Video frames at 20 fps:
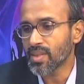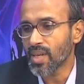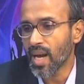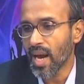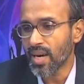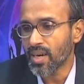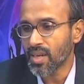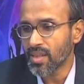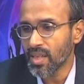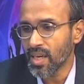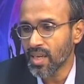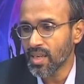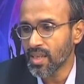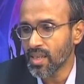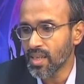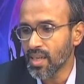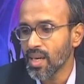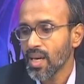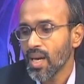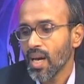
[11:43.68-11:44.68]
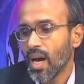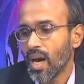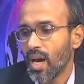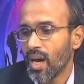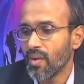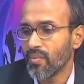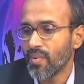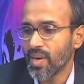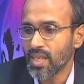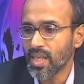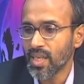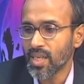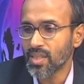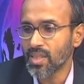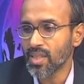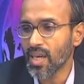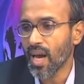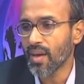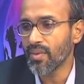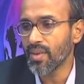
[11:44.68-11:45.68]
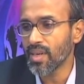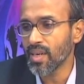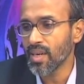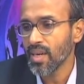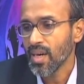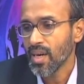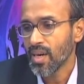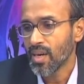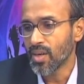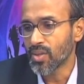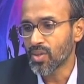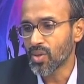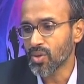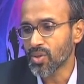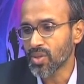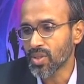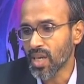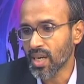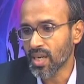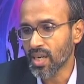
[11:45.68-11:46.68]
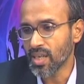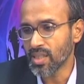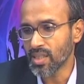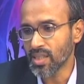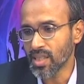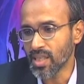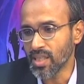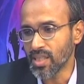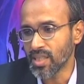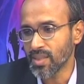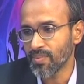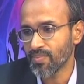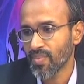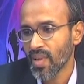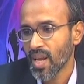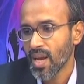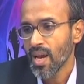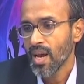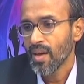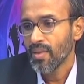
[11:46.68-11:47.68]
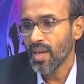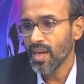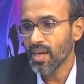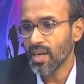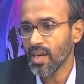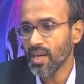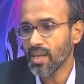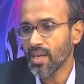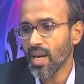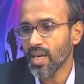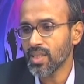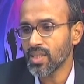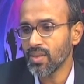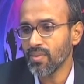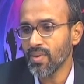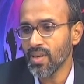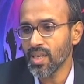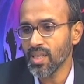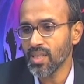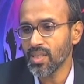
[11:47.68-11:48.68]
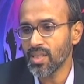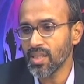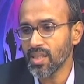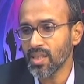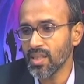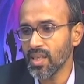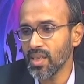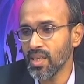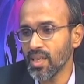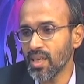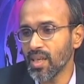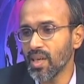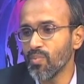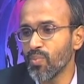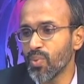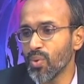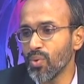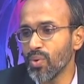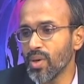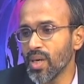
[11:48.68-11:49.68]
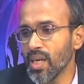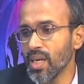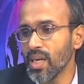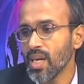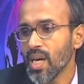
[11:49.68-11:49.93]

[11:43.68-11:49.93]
and then various other resources are concerned. Then next one is the improved